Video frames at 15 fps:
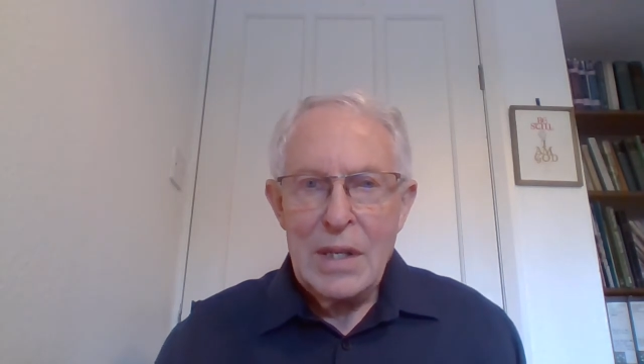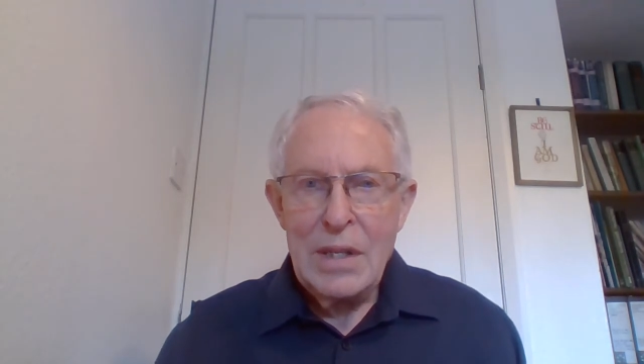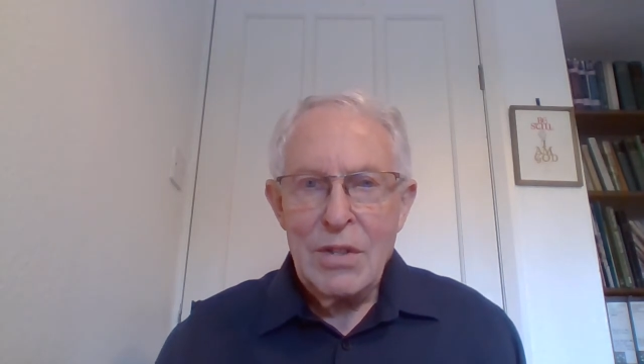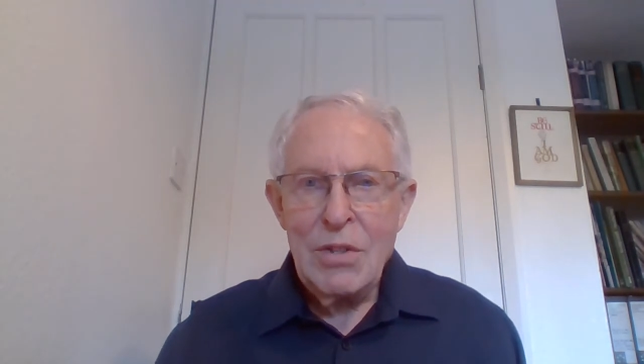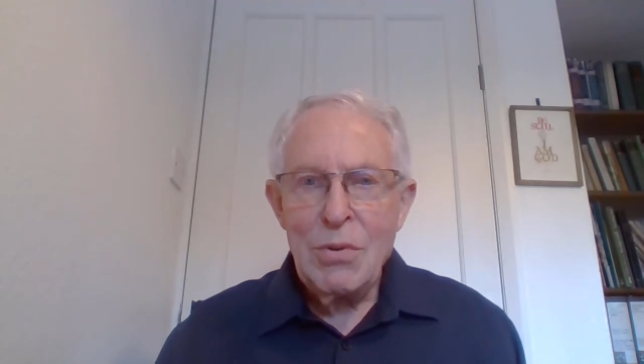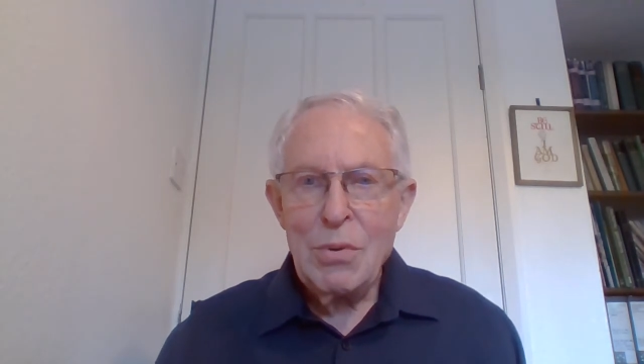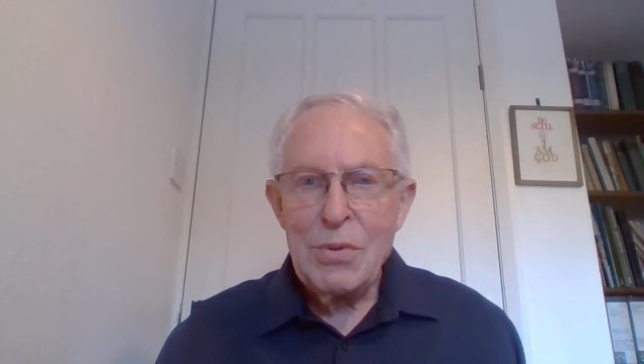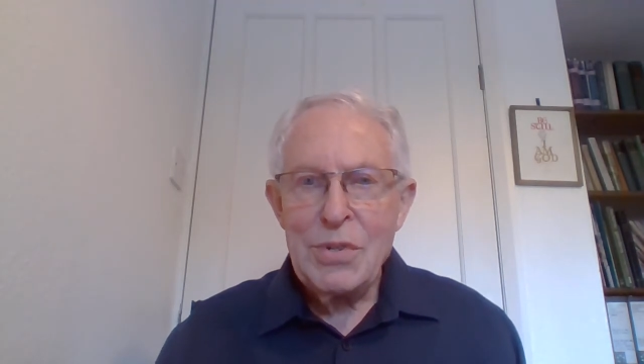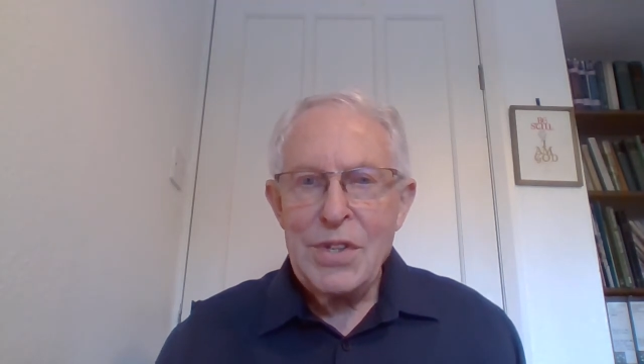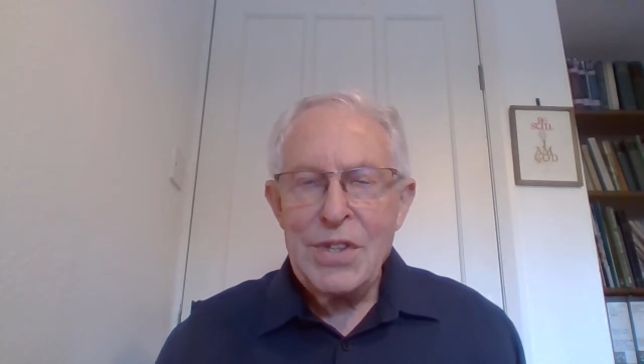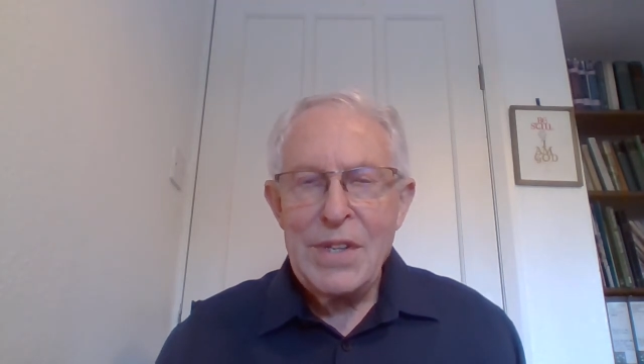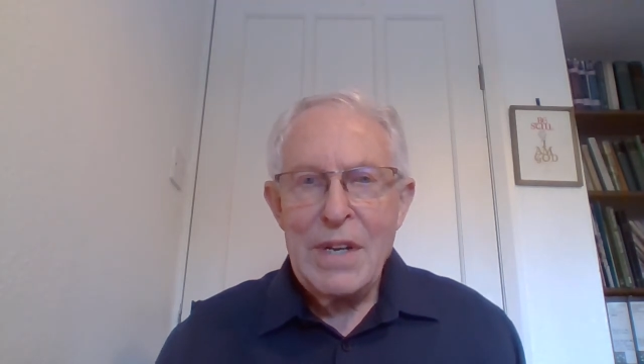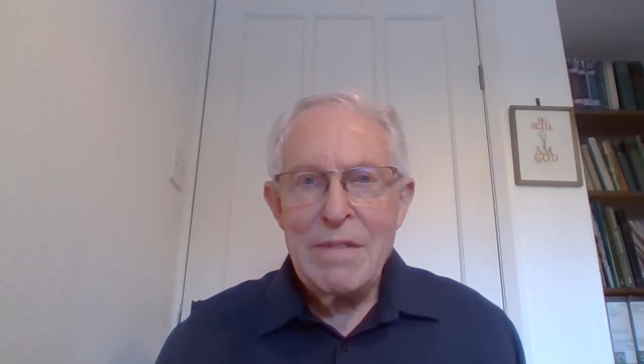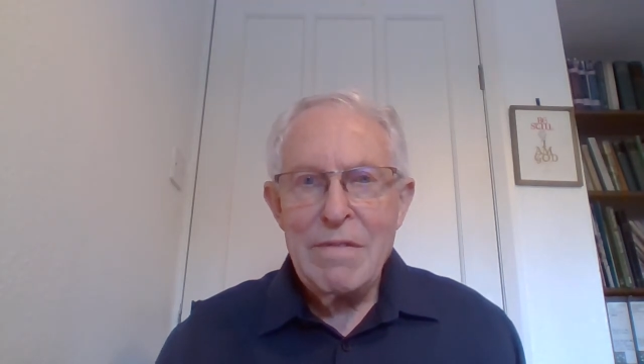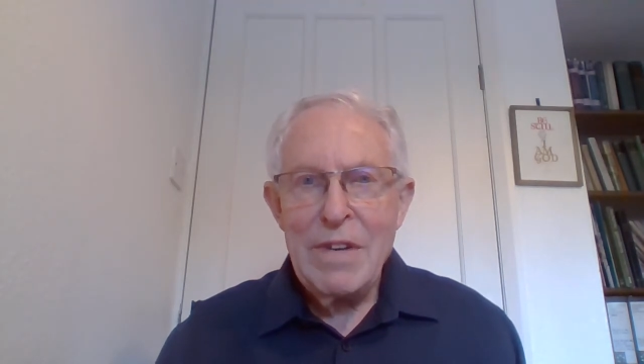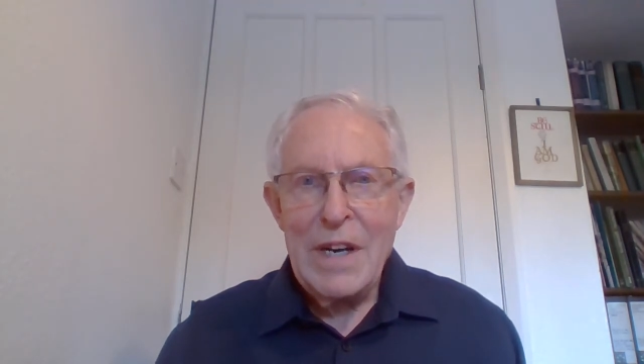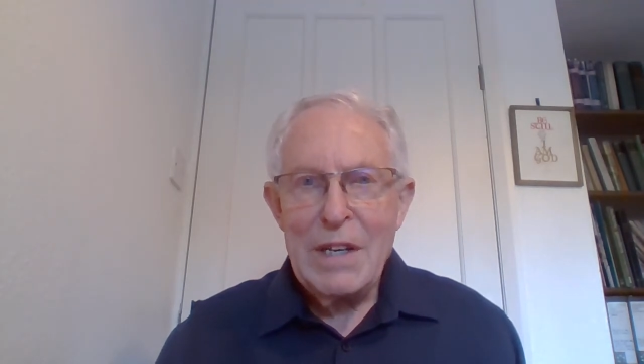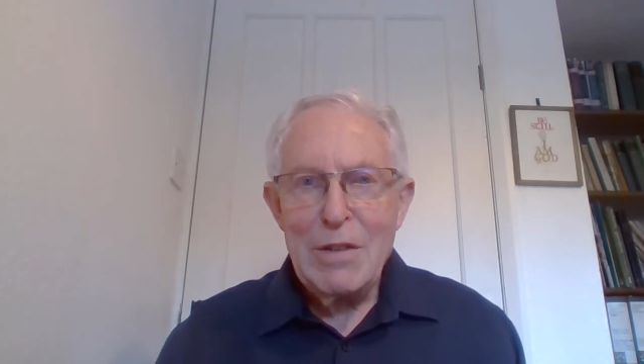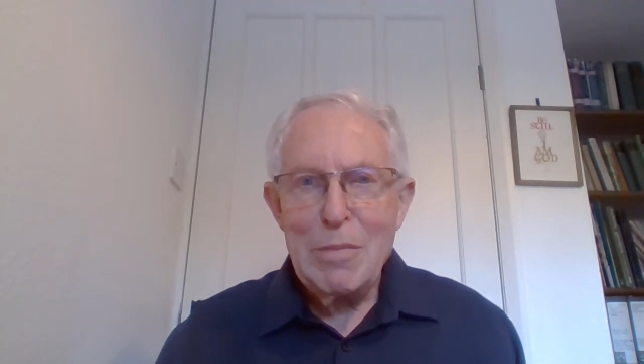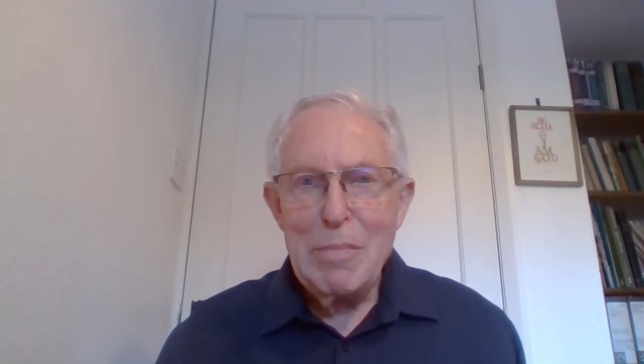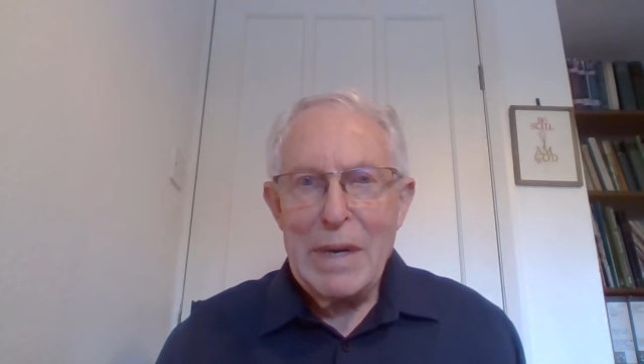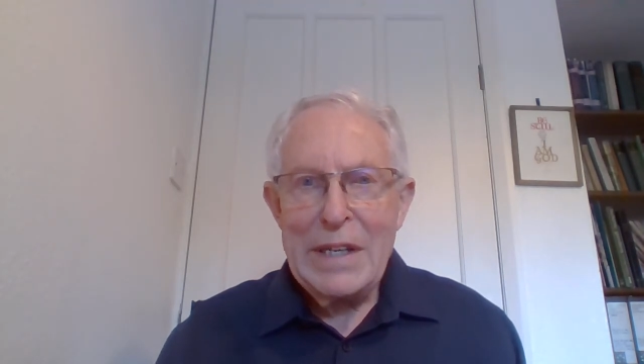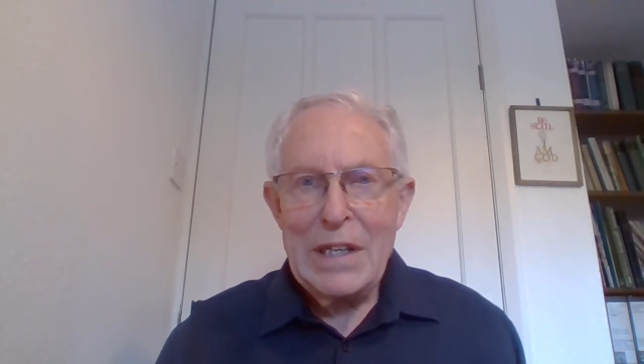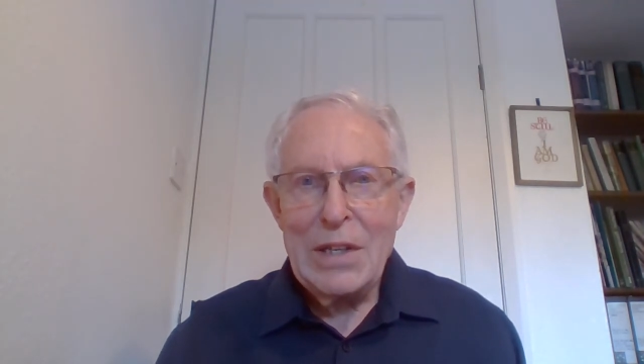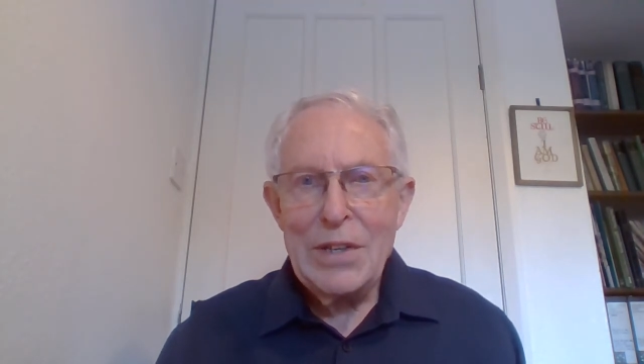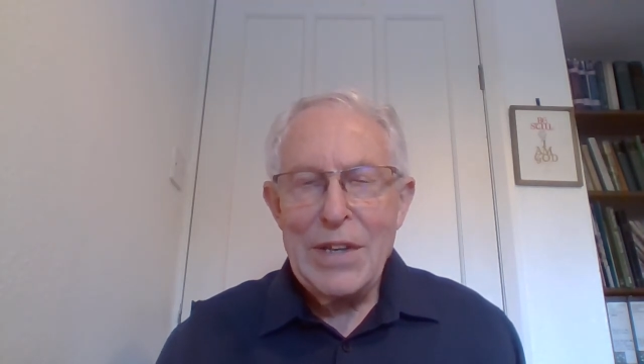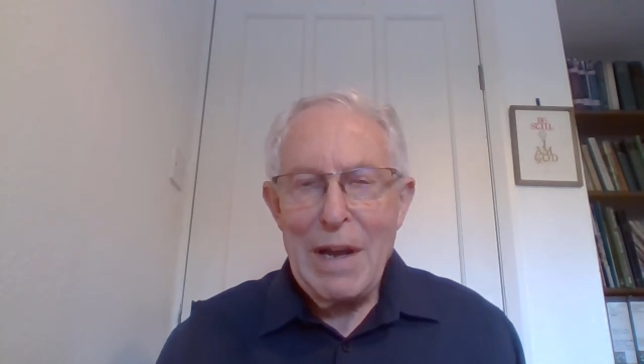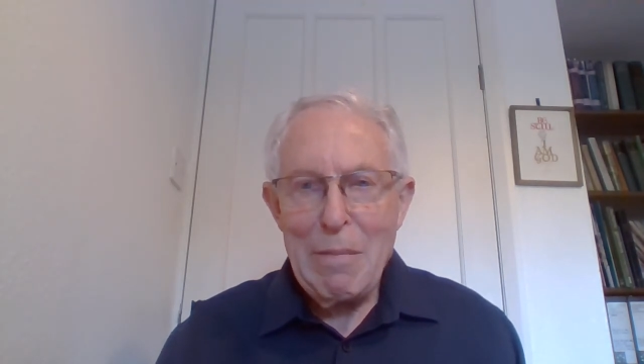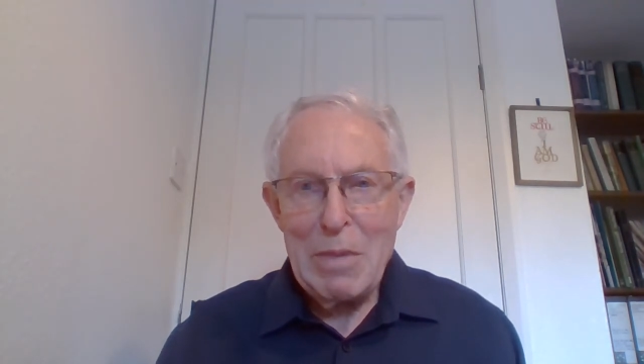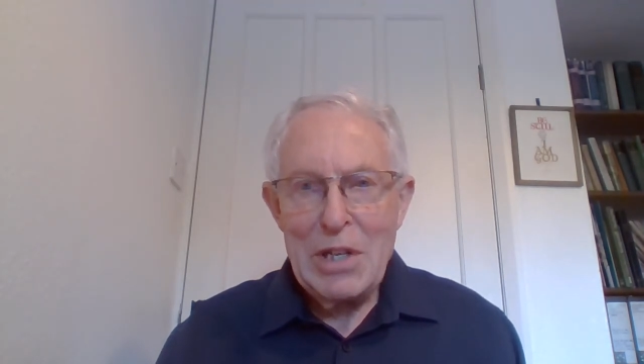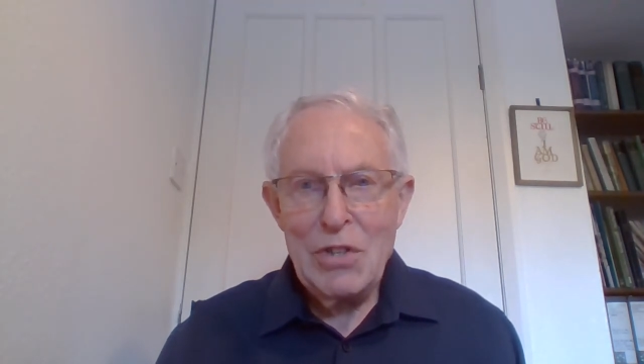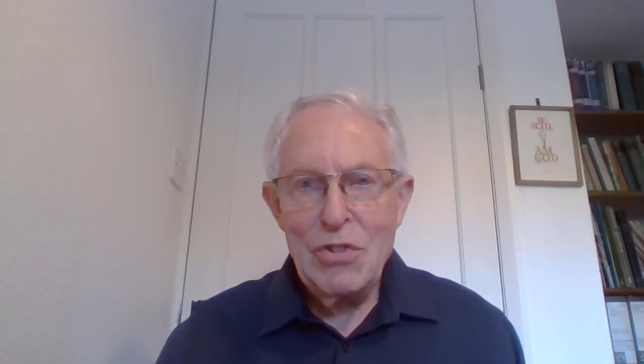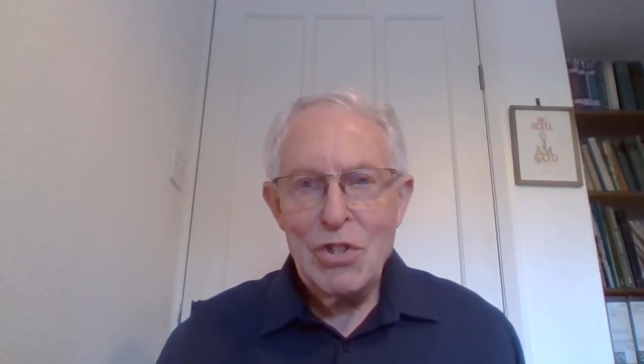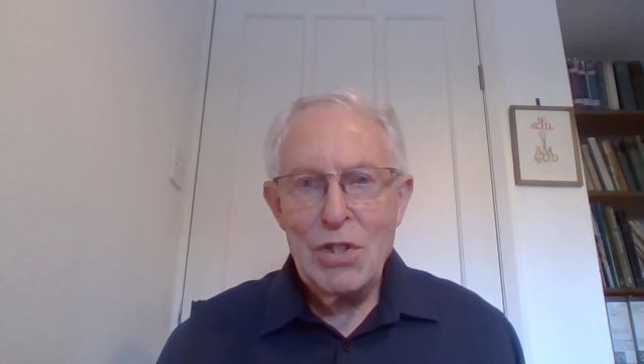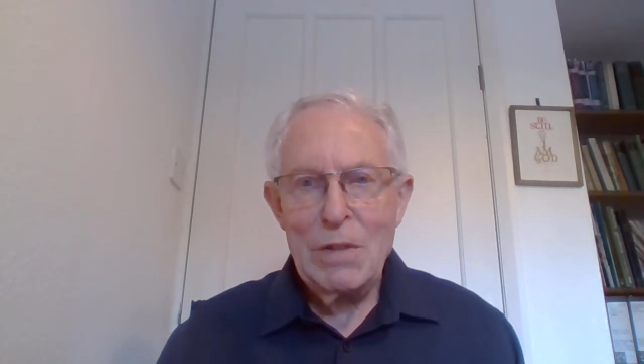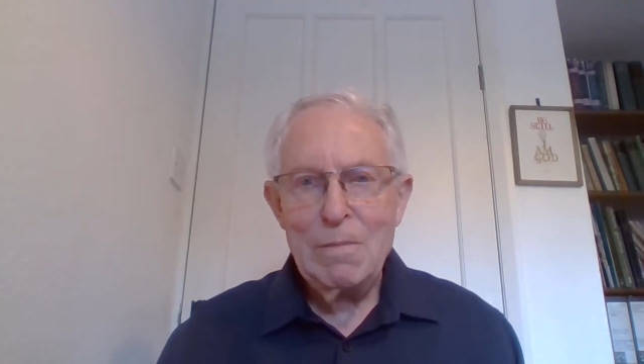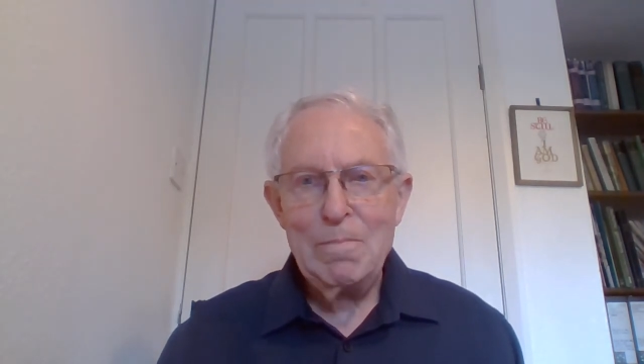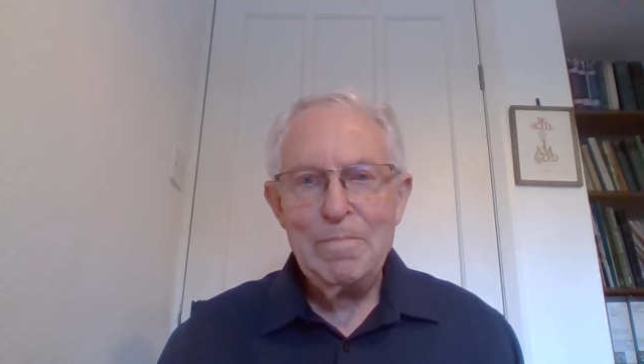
and causes environmental damage.